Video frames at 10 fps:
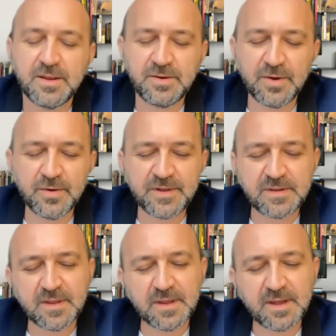you know,
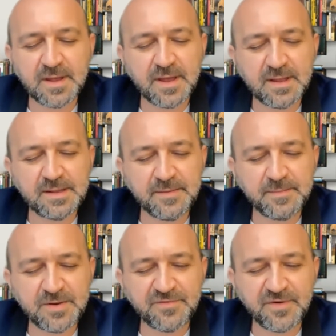that uh, a little
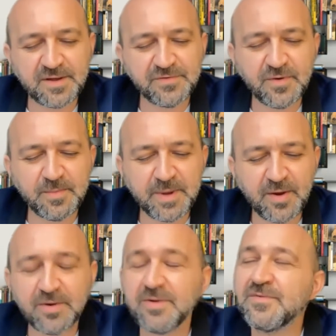bit of
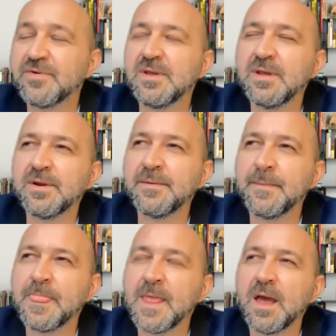autobiography here.
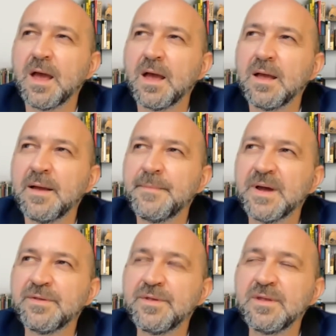Uh,
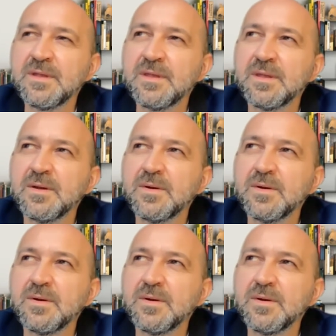I think